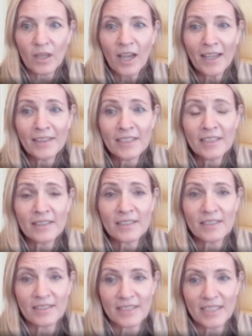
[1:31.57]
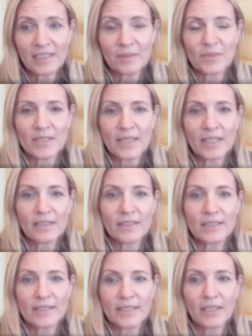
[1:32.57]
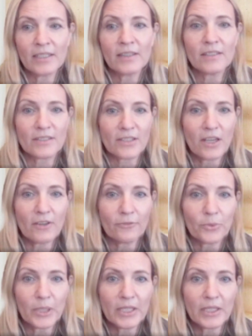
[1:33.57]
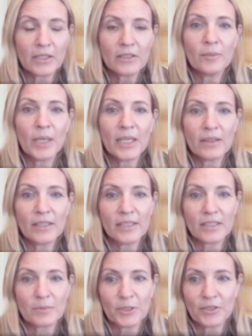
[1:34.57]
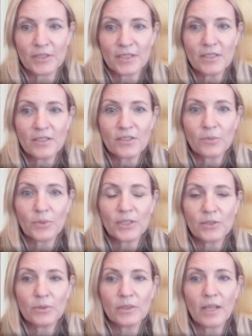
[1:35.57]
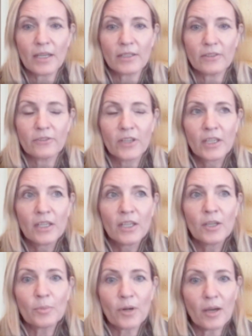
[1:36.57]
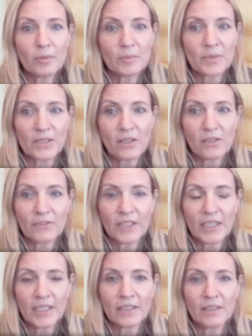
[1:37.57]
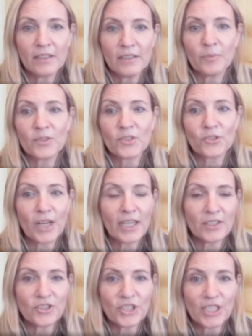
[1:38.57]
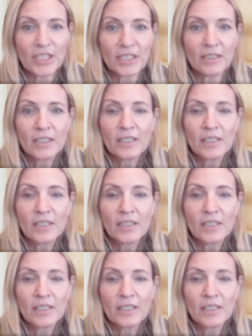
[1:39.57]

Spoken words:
I lead the teams that design the software and the experiences. So we do a lot of problem solving, strategy.